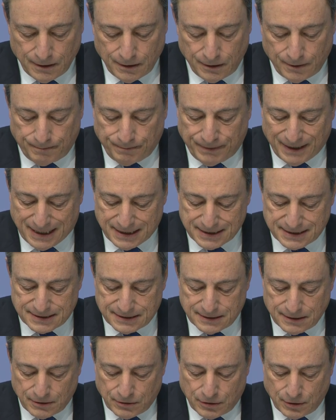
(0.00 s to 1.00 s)
The
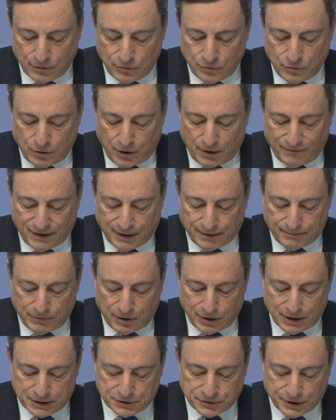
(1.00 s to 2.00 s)
pass-through of our
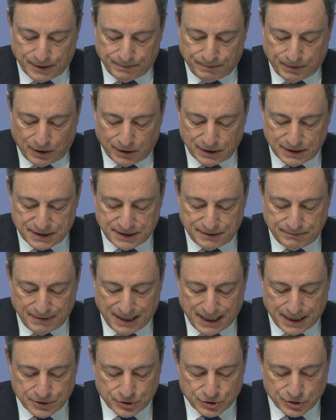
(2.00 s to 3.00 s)
monetary policy
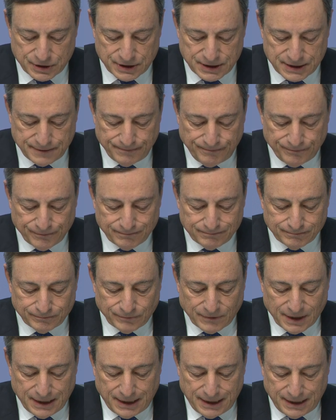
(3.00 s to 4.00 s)
measures
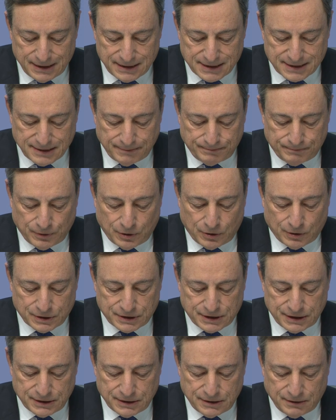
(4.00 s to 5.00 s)
is
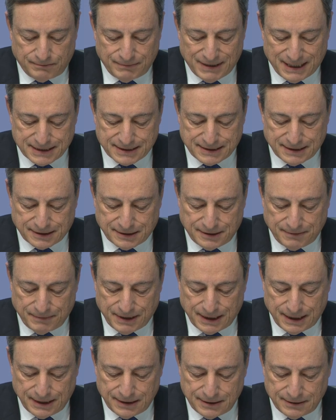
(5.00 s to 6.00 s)
supporting domestic
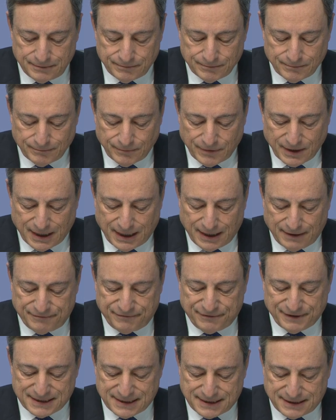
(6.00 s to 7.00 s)
demand and
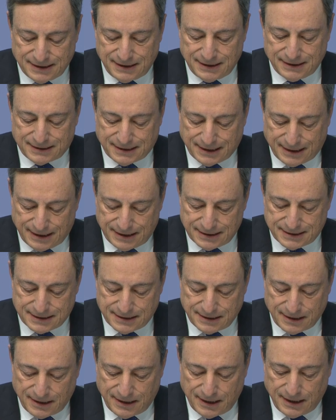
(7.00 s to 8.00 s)
facilitates
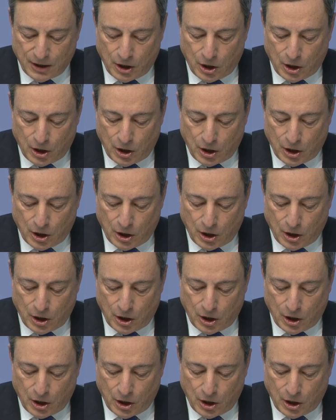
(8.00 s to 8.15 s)
the